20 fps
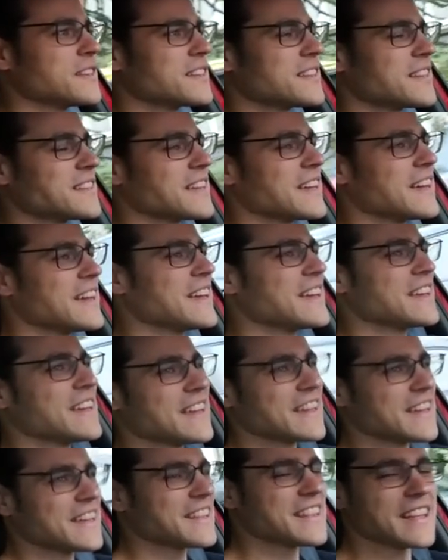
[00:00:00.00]
that
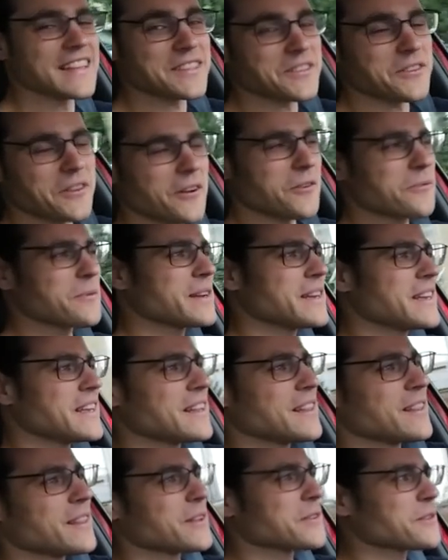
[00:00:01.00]
that's already
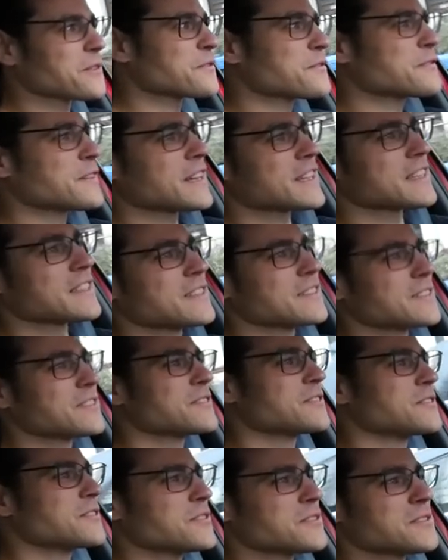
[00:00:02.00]
a lot of fun.
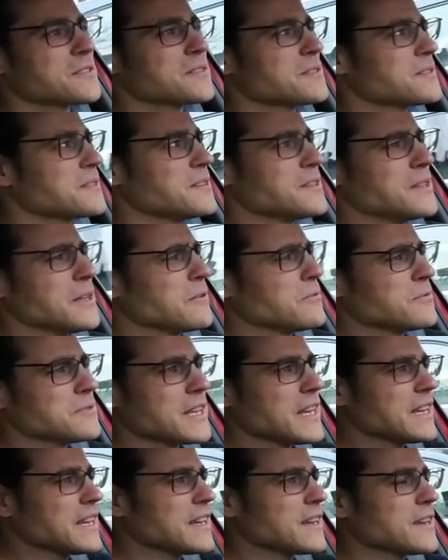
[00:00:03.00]
Just you know,
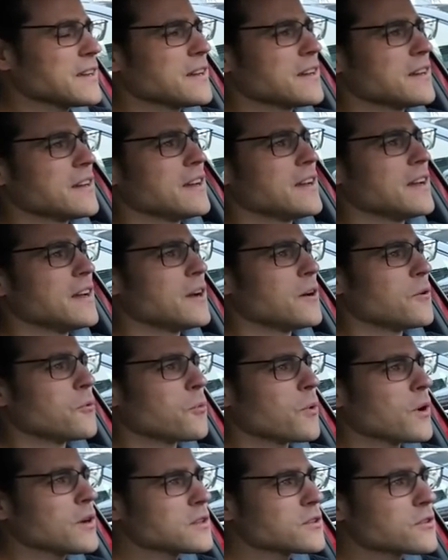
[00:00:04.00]
taking
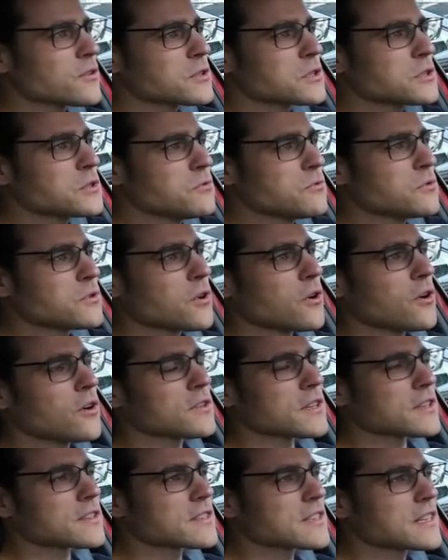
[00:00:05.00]
one or two
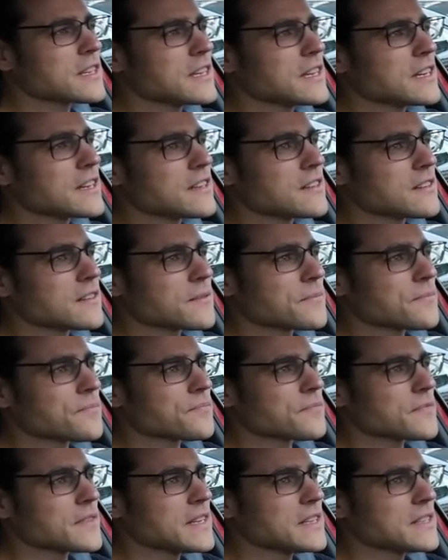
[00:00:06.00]
corners here
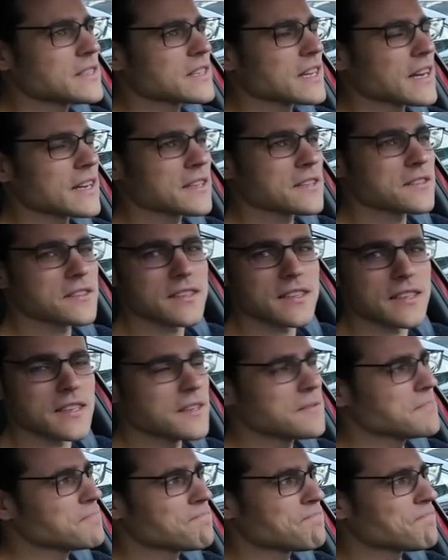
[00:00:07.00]
um, inside the
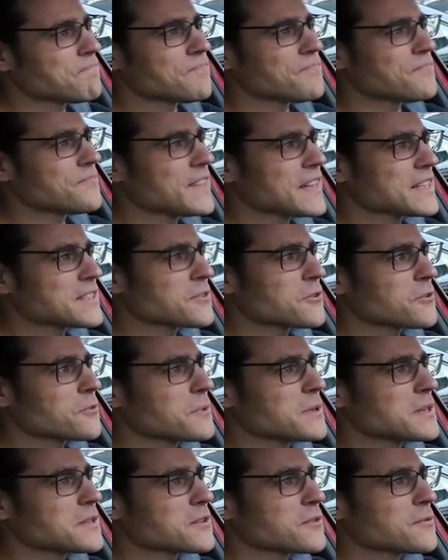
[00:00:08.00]
city that's
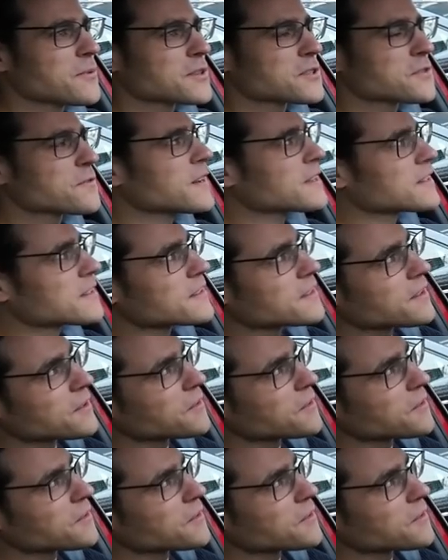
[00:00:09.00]
already so much fun,